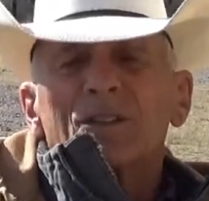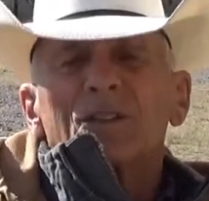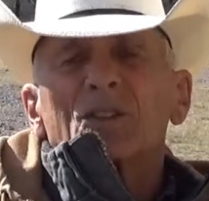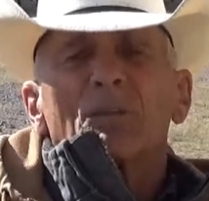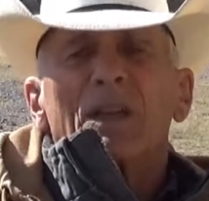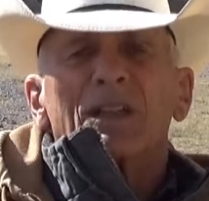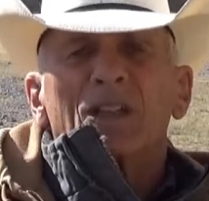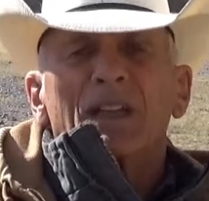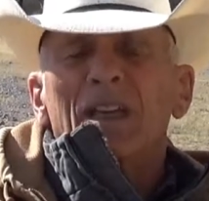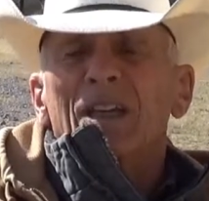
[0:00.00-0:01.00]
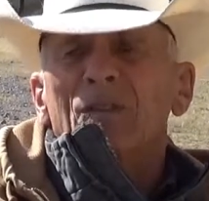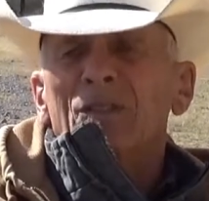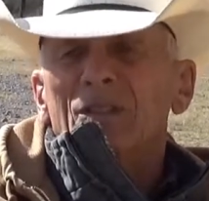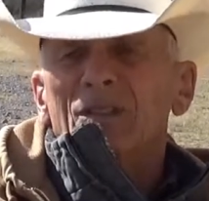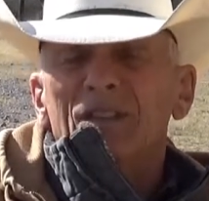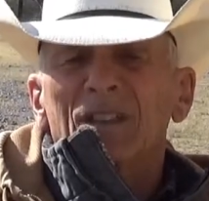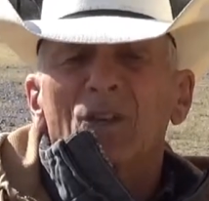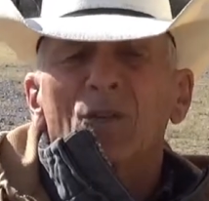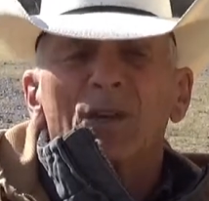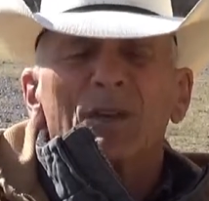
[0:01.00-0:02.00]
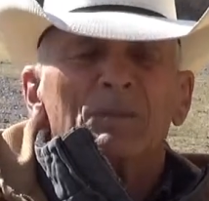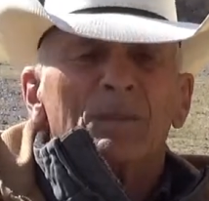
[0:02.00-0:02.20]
just so many you can't even deal with them.